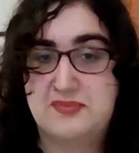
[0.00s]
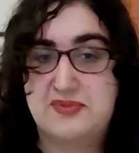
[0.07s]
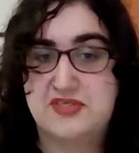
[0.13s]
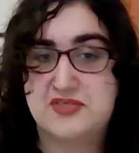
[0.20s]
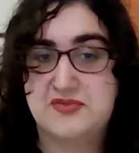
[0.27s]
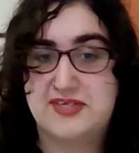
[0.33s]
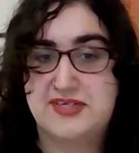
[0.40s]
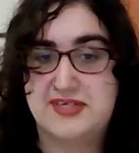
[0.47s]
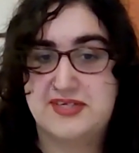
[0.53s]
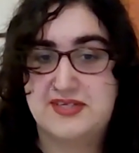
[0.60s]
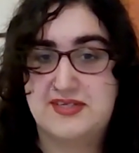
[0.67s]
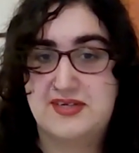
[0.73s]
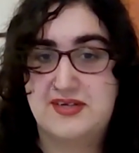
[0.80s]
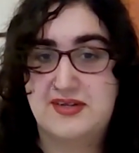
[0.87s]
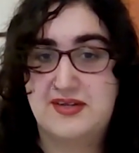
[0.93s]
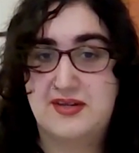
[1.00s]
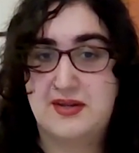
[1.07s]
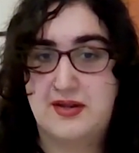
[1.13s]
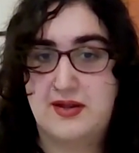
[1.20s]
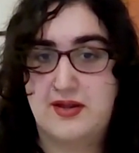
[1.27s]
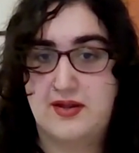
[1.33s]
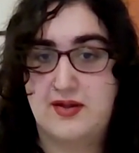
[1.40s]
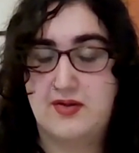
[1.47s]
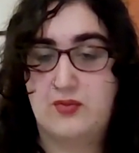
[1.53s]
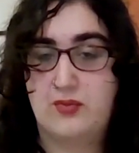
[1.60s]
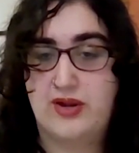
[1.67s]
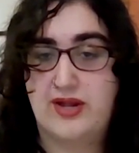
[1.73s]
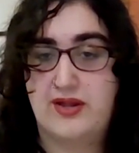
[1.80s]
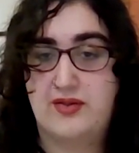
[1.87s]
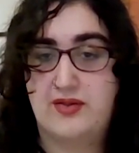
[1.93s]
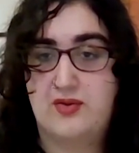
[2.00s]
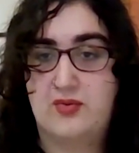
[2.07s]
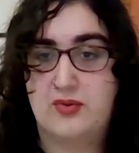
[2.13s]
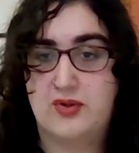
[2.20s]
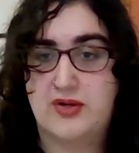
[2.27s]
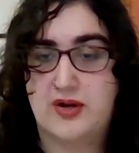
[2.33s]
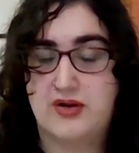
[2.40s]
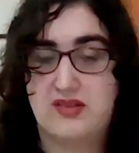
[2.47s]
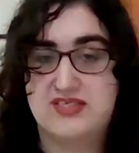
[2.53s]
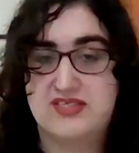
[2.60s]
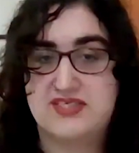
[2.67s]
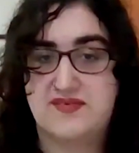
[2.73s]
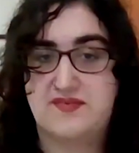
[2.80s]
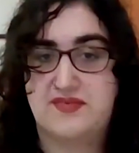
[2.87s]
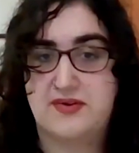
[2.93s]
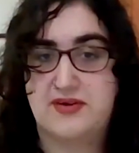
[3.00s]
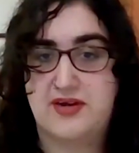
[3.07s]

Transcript: treated well, regardless of